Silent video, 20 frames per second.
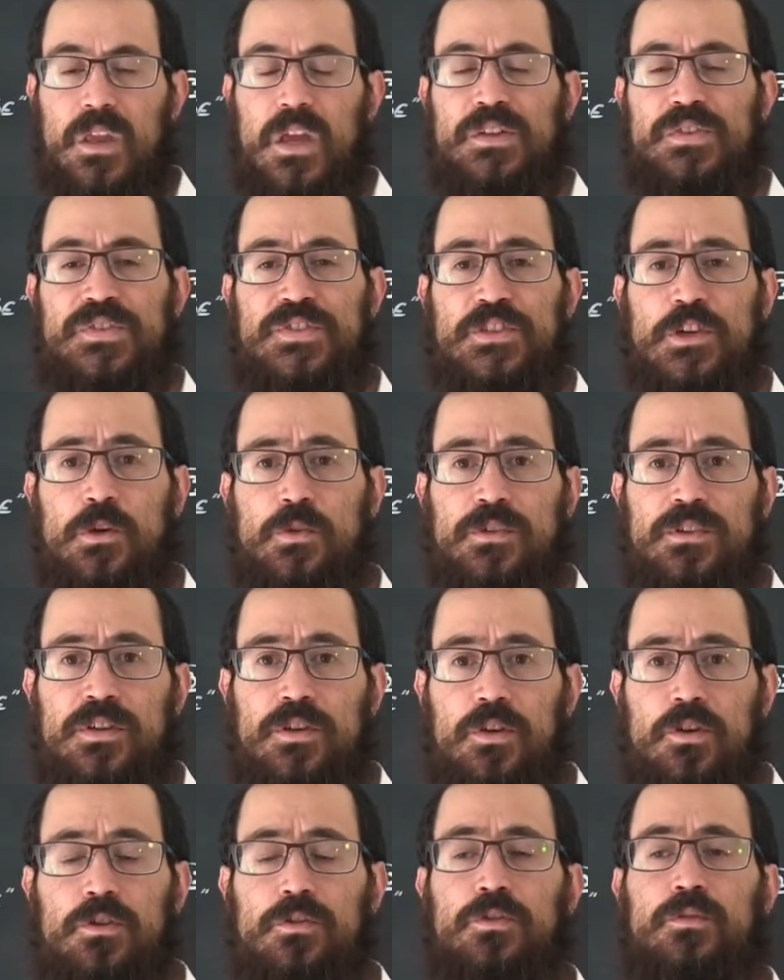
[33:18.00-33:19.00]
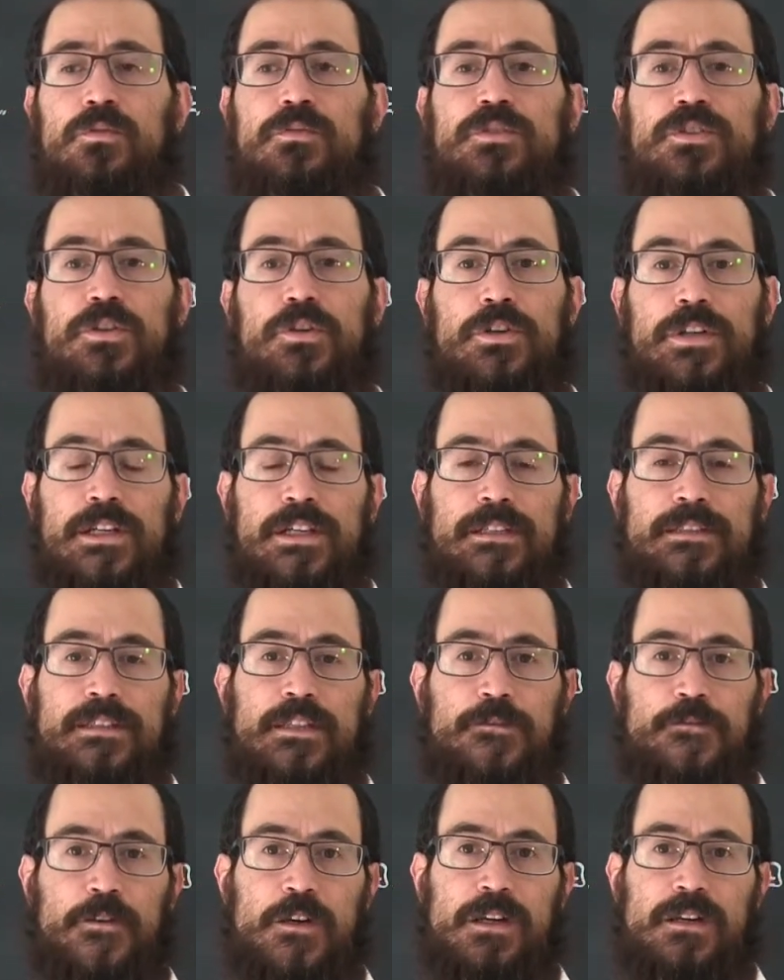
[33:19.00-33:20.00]
so too, during
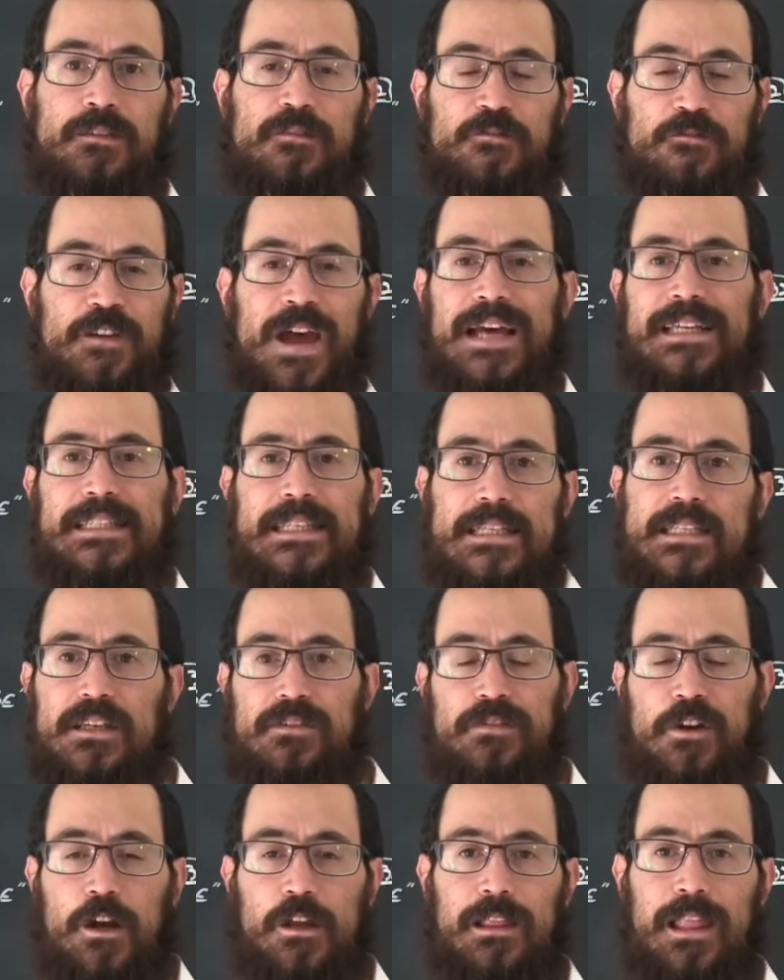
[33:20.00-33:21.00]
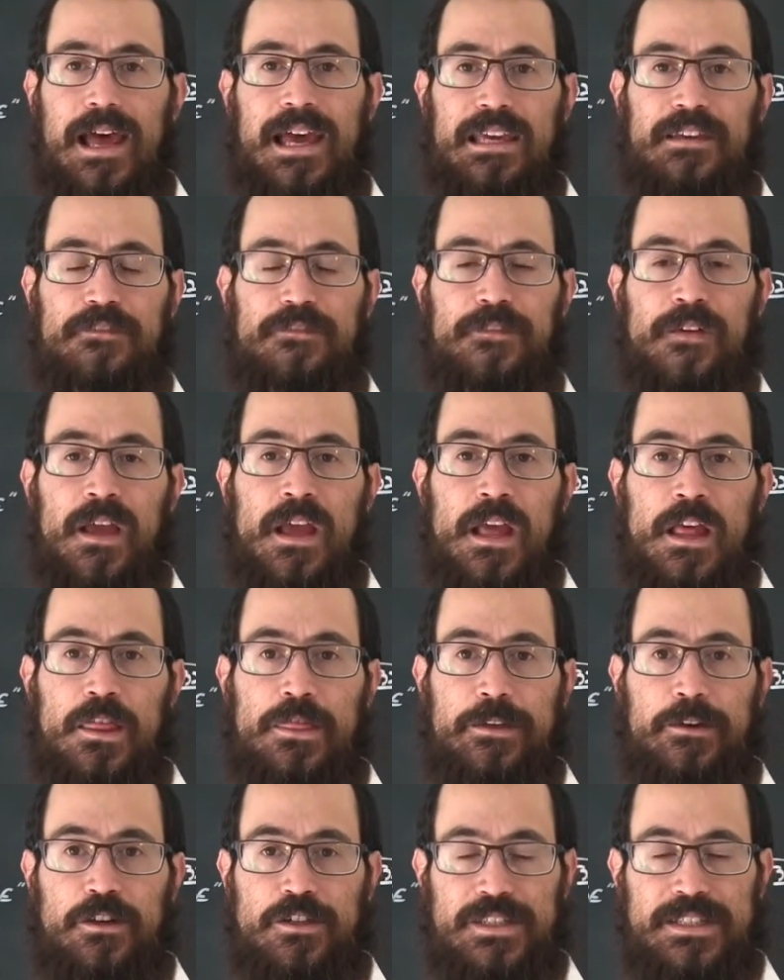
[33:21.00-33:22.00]
different facets of our life,
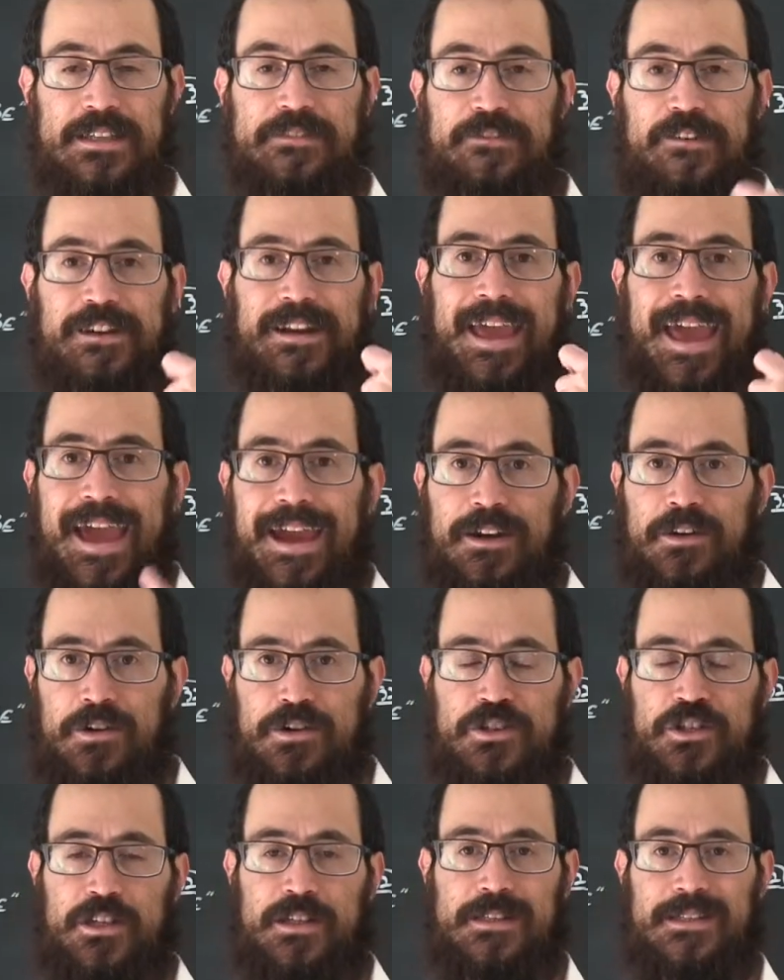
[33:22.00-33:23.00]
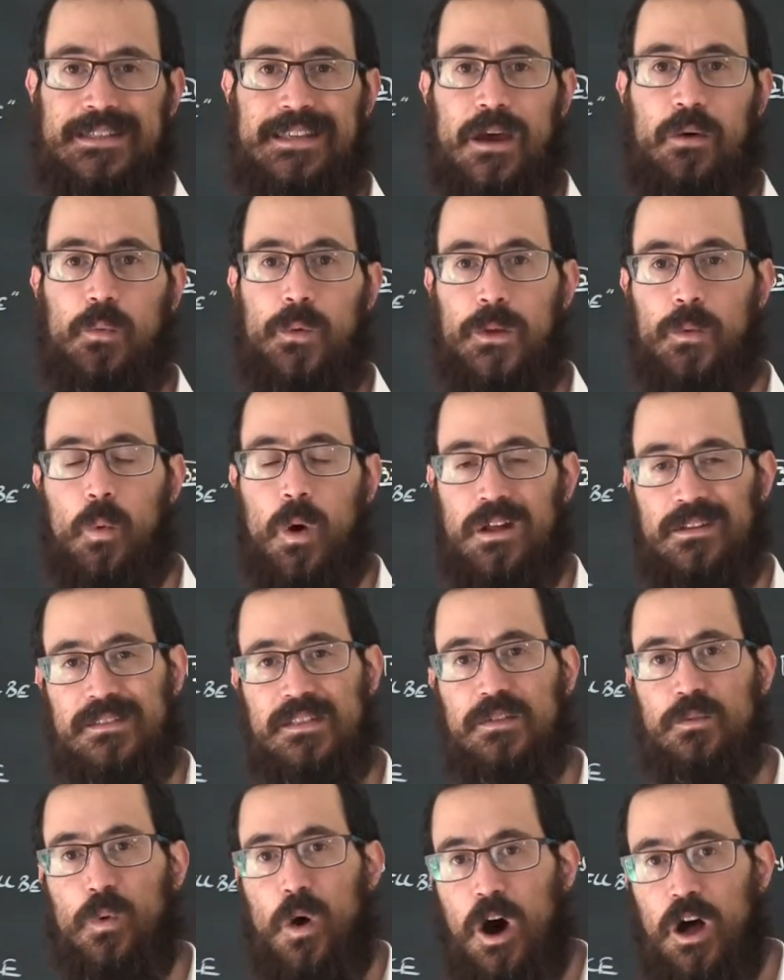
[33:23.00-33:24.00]
there's different energies that we want
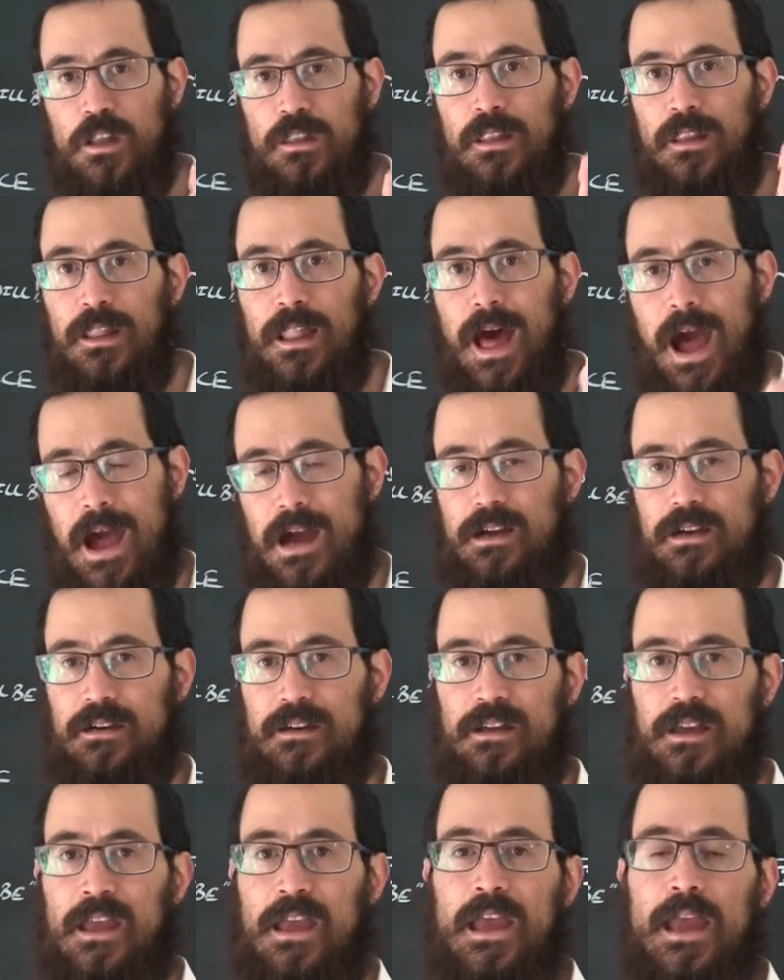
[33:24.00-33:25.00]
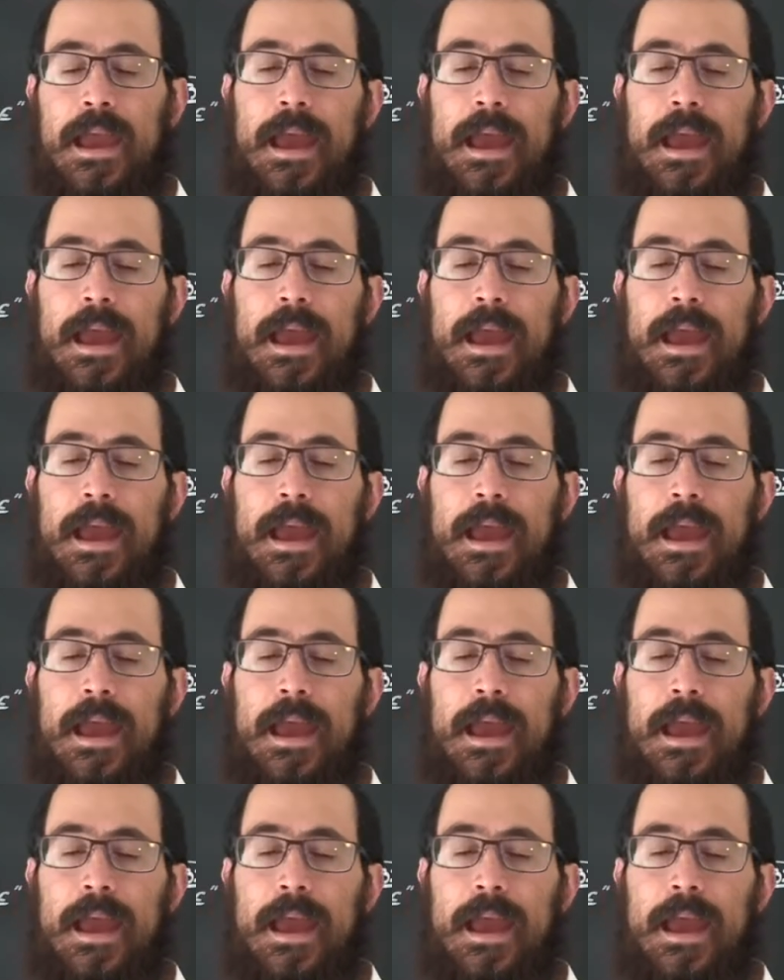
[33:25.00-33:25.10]
to unlock.